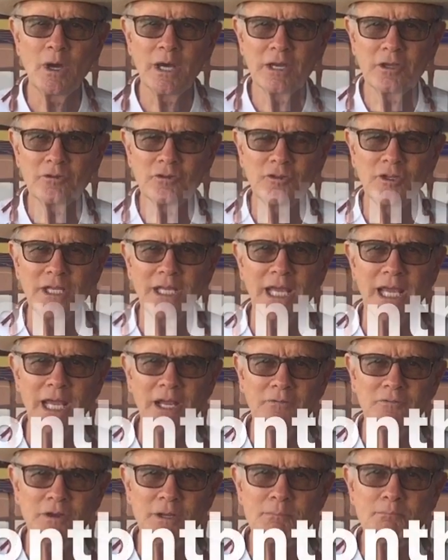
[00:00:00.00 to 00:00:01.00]
Now, I don't
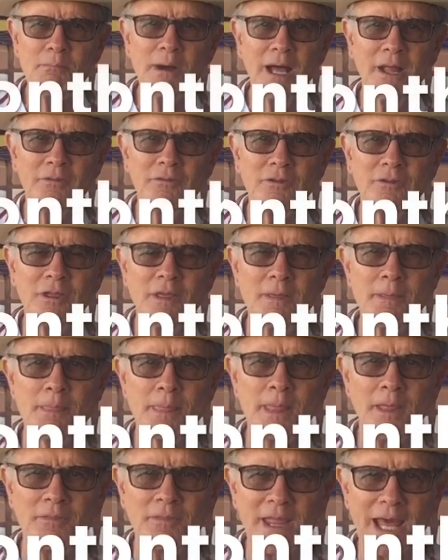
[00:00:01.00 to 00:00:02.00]
have that type of
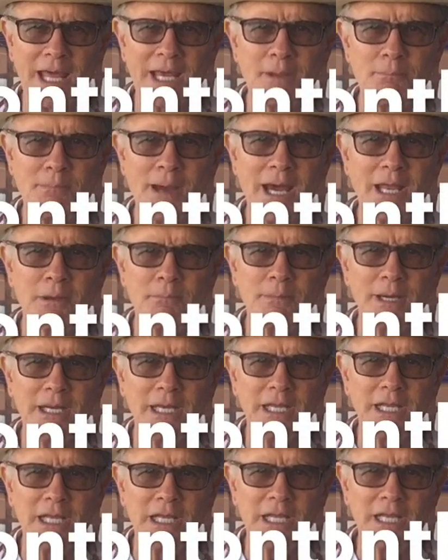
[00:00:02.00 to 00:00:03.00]
income. I
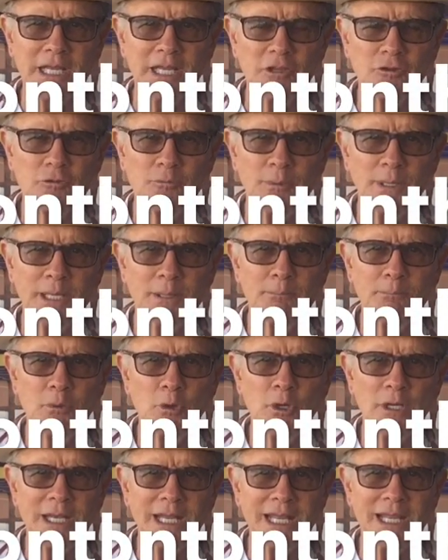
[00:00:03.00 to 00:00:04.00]
can't show that I
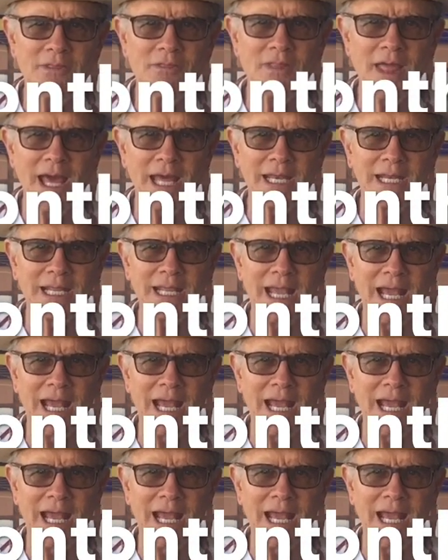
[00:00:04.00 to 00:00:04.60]
have that monthly